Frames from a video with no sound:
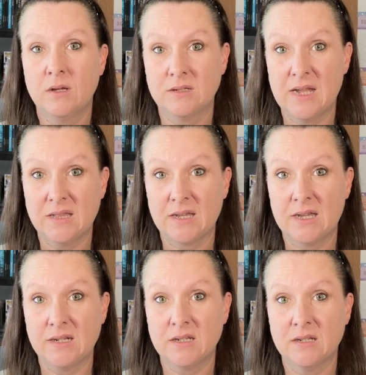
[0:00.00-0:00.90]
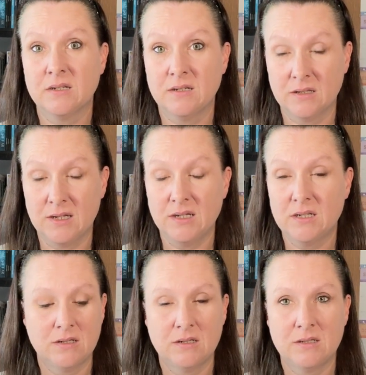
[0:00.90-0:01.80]
delegate,
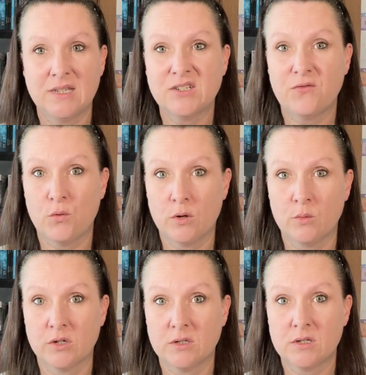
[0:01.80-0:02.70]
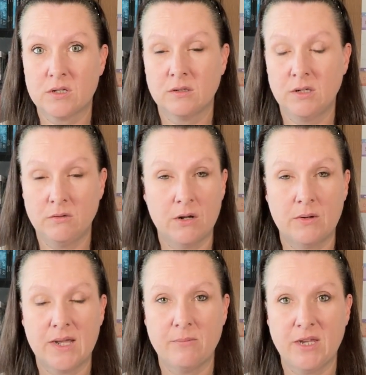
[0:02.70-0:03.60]
delete. That's 4 words. You know
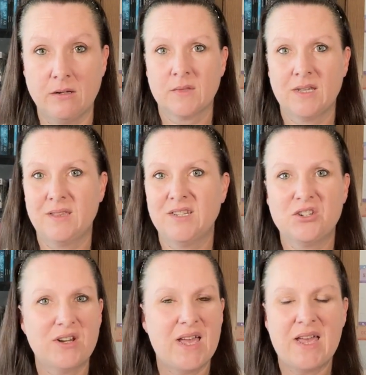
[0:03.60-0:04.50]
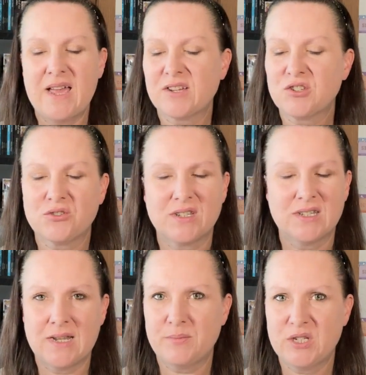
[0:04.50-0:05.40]
what I mean. These are not extra
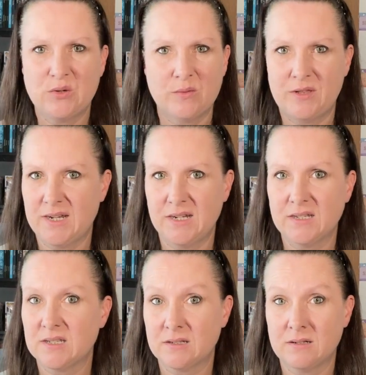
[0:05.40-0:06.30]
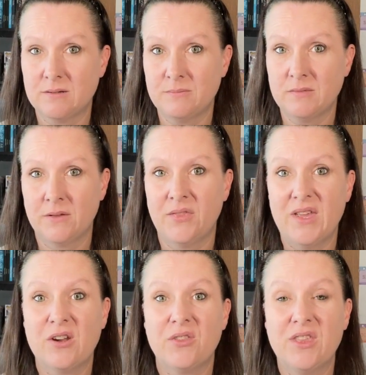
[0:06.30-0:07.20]
steps to a planning system.
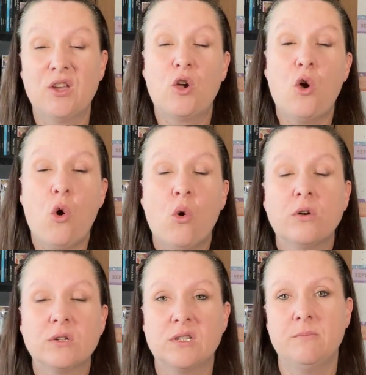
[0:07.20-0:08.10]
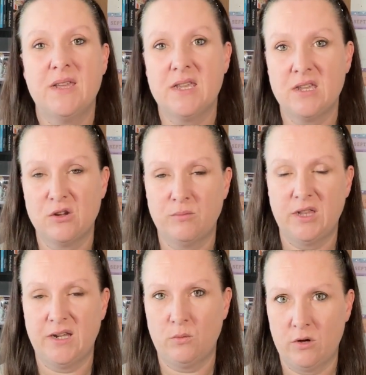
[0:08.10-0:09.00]
They are the core to making your
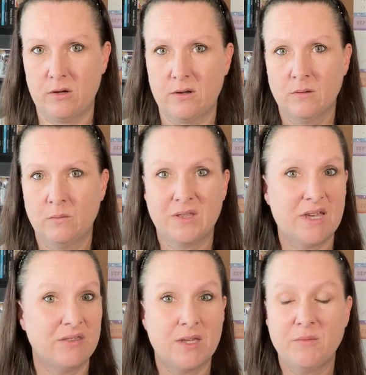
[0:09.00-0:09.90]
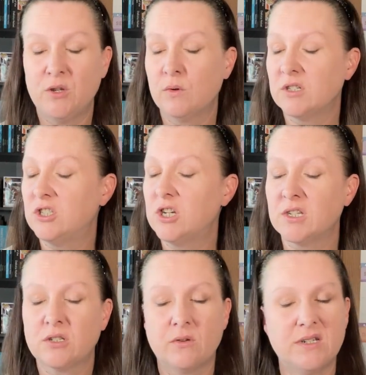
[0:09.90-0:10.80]
plan work. Without them, you are
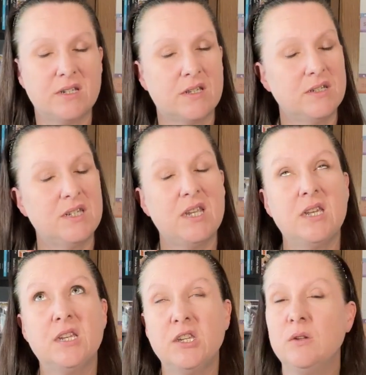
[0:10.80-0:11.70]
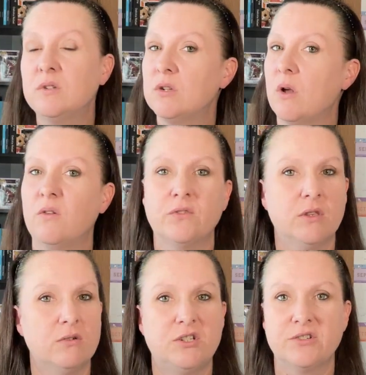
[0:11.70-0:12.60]
just going to continue to
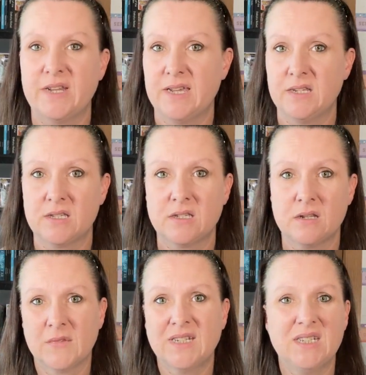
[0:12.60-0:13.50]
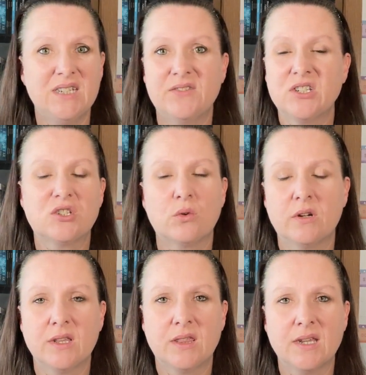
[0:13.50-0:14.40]
overload your days, and even
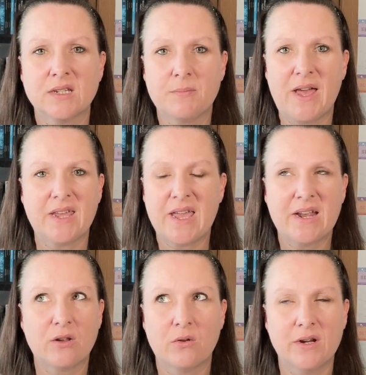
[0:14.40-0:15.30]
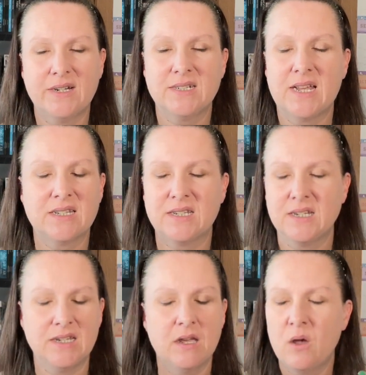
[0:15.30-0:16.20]
sorting things by category and
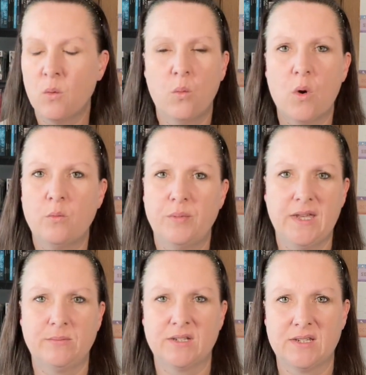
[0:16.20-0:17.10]
intensity won't be able to